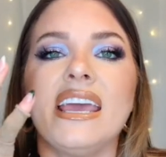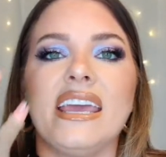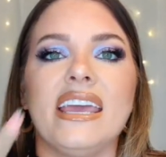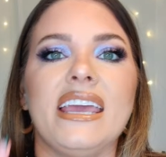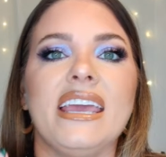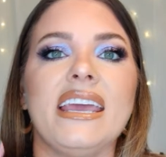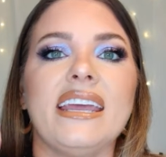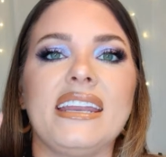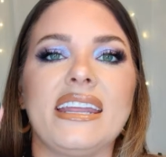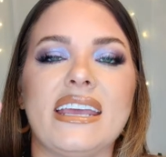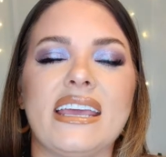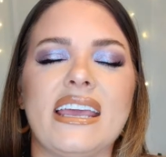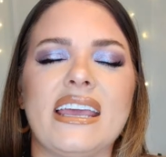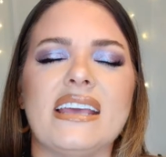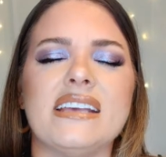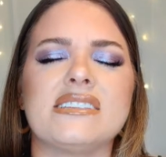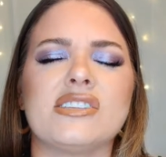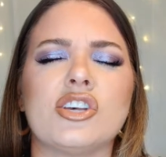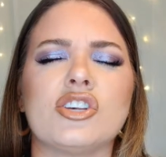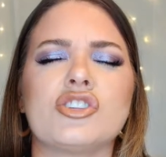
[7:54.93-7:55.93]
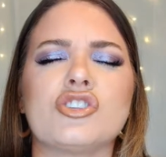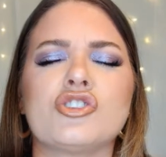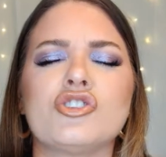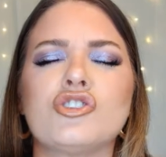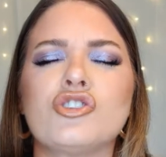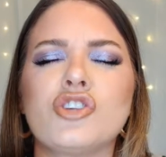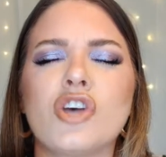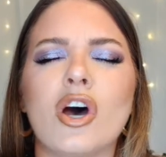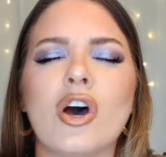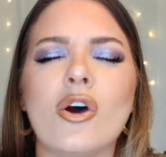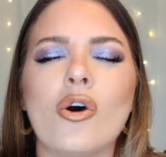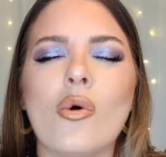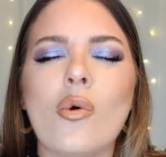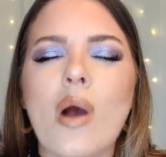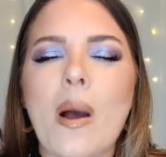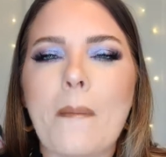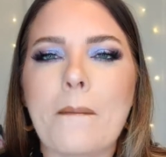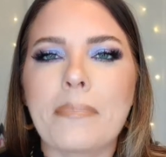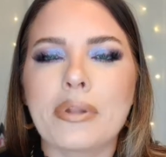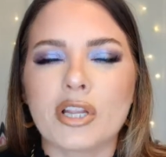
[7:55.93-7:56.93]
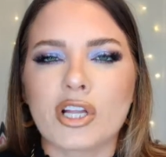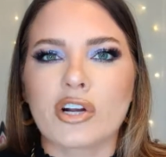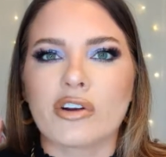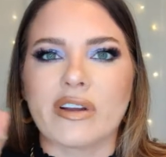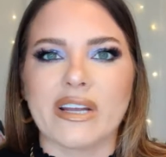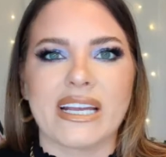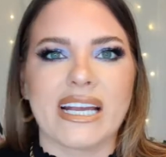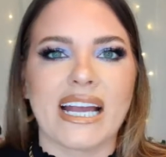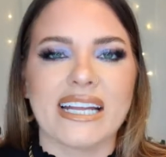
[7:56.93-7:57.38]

It is so blurring.